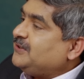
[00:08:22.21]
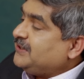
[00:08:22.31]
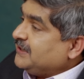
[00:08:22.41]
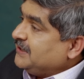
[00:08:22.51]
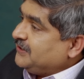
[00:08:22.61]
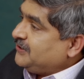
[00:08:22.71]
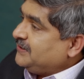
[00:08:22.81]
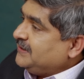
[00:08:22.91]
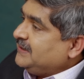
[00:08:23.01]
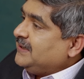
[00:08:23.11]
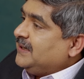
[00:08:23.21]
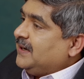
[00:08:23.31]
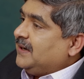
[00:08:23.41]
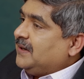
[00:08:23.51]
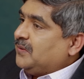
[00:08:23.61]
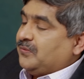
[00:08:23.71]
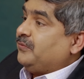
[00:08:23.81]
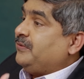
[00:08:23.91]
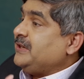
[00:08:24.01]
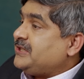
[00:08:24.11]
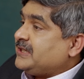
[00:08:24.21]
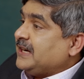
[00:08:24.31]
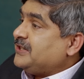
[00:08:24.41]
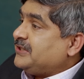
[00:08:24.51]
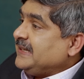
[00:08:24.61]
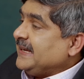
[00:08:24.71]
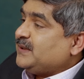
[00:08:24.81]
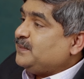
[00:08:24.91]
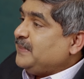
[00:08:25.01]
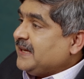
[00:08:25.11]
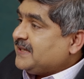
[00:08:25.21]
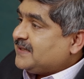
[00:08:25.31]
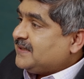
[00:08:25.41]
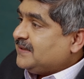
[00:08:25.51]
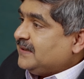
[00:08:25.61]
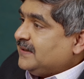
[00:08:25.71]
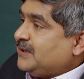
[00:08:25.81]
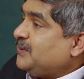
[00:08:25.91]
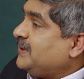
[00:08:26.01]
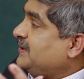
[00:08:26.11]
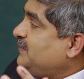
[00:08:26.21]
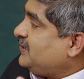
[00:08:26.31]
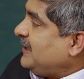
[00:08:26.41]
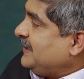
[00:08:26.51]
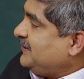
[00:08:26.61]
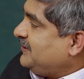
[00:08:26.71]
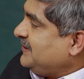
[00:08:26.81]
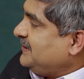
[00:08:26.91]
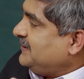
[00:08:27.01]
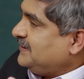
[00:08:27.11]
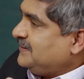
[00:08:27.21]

search which country has the best tourism strategy,